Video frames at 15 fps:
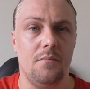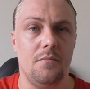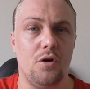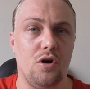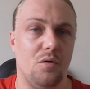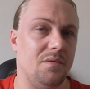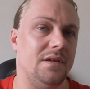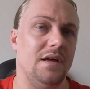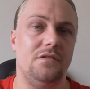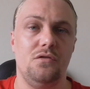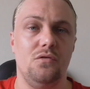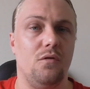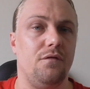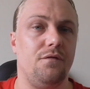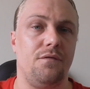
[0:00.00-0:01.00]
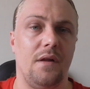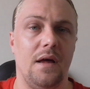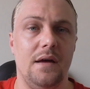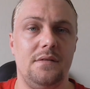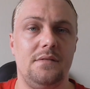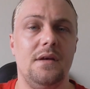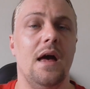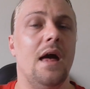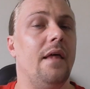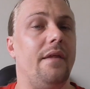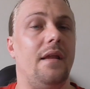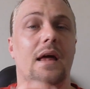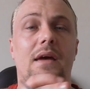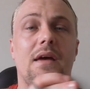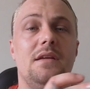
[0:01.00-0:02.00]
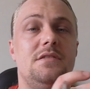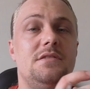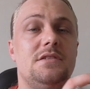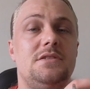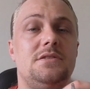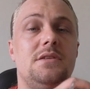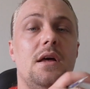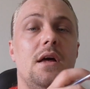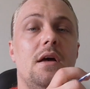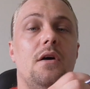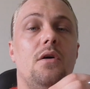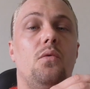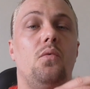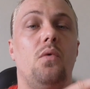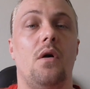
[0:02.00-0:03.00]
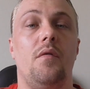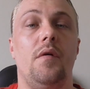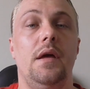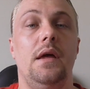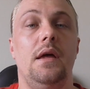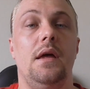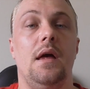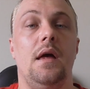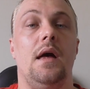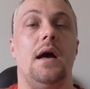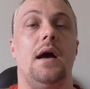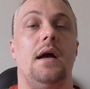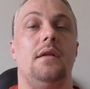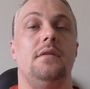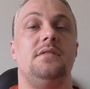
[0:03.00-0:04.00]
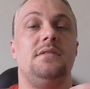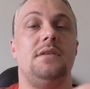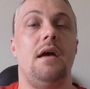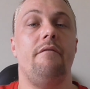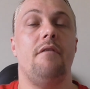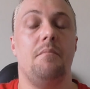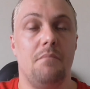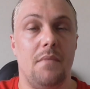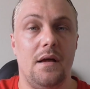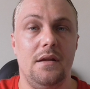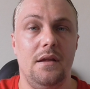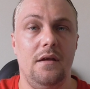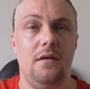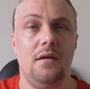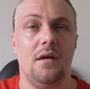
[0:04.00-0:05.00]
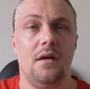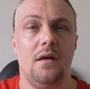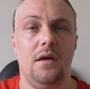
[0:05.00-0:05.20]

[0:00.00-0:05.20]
accommodation or flights. Then I can just worry and save up money,